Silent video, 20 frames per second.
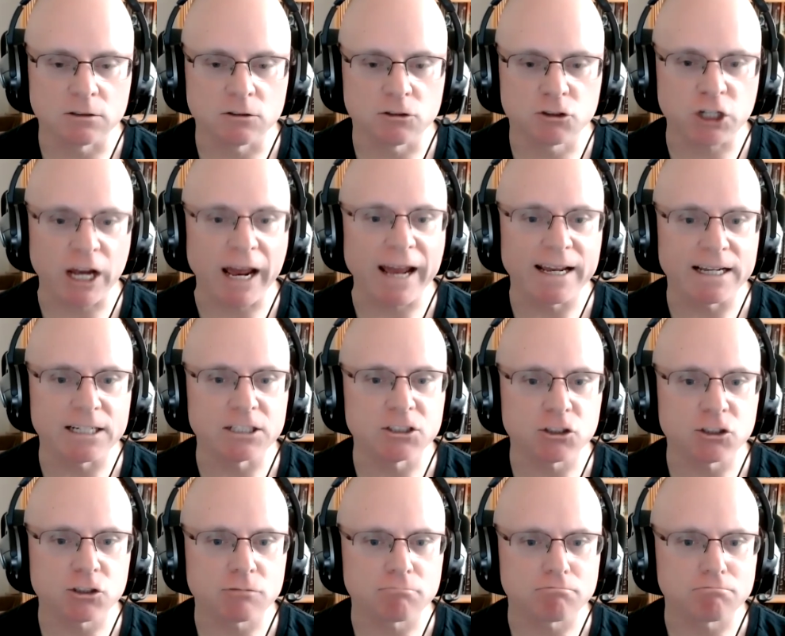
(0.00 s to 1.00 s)

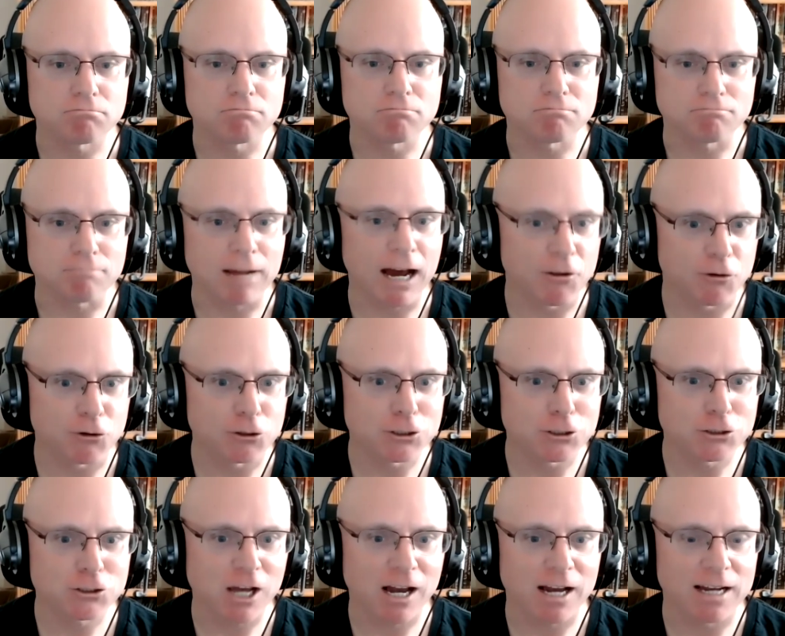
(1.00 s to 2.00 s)
change how they're
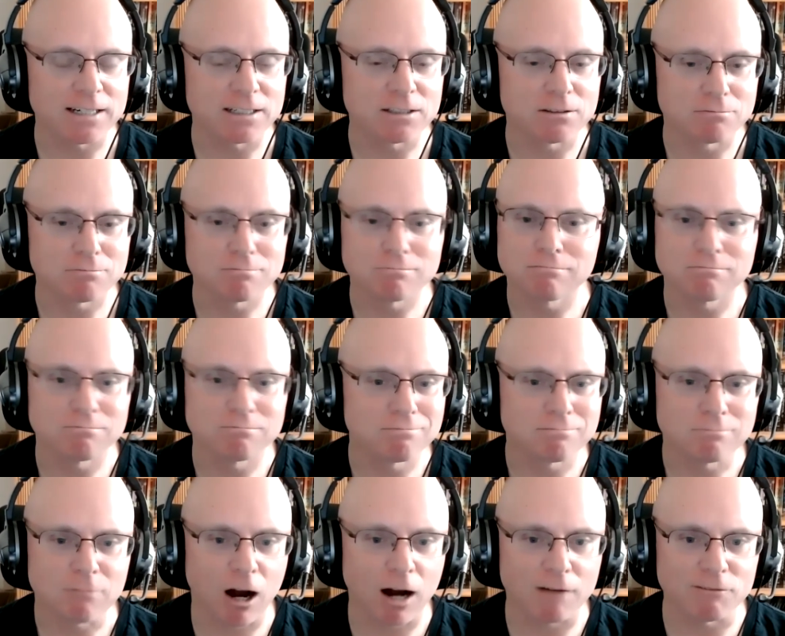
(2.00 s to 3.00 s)
designed,
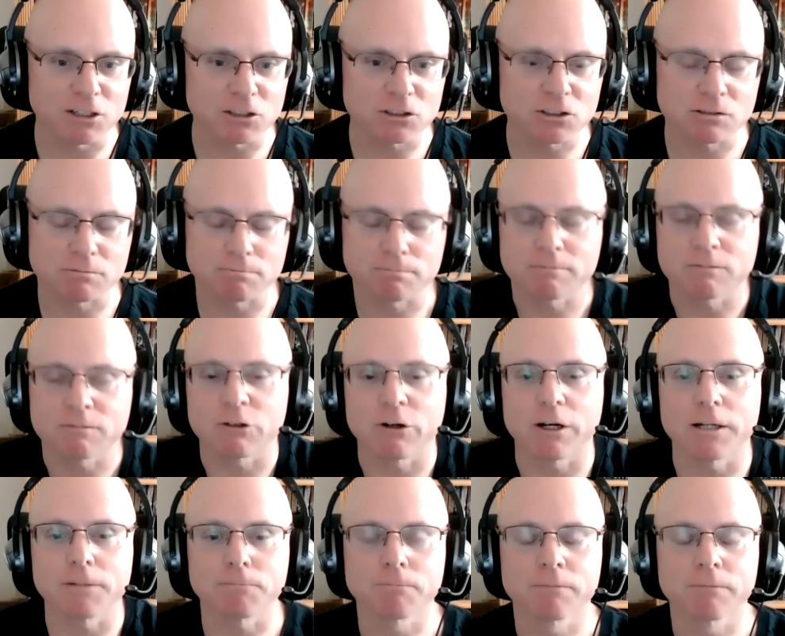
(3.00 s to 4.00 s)
obvious,
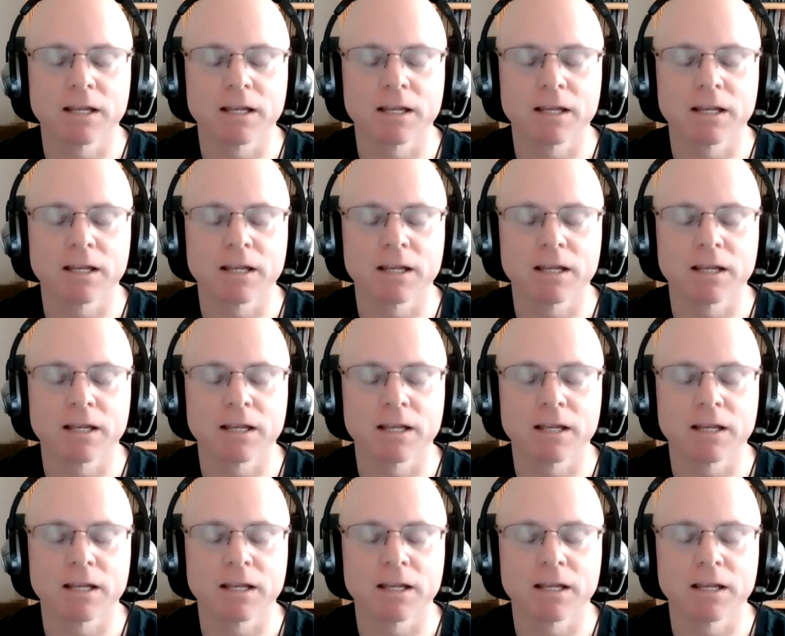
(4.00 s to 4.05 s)
right?